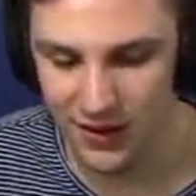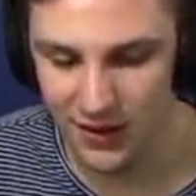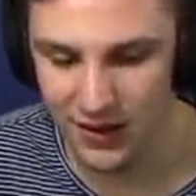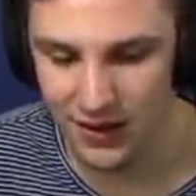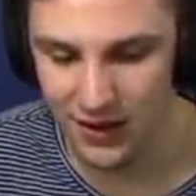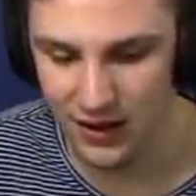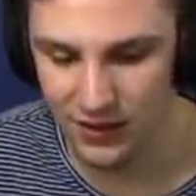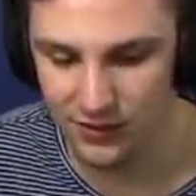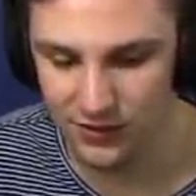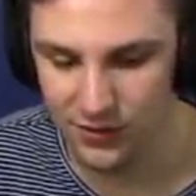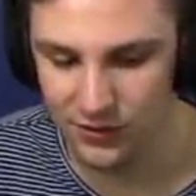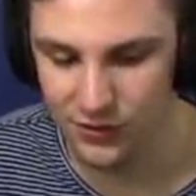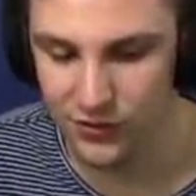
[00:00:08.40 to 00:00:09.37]
hmm,
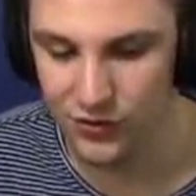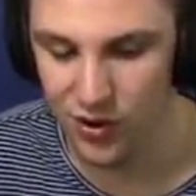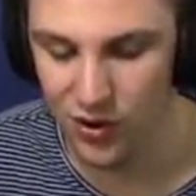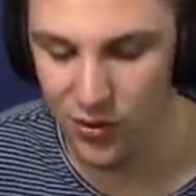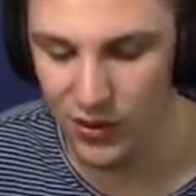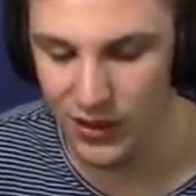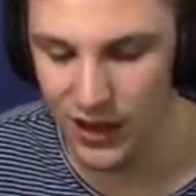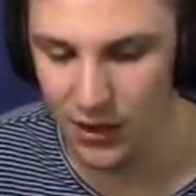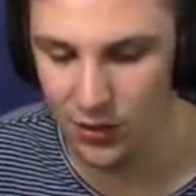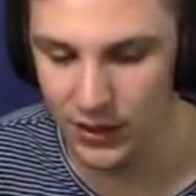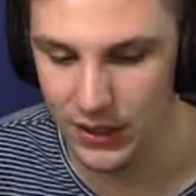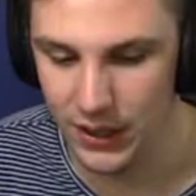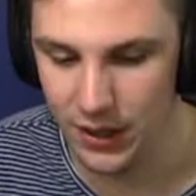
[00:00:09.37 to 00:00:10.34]
it's just yeah. Joel and
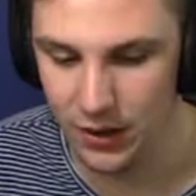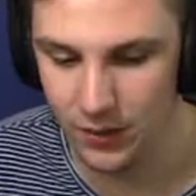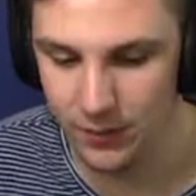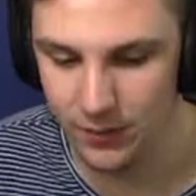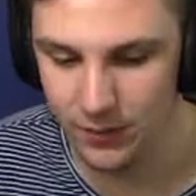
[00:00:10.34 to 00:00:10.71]
Ellie now.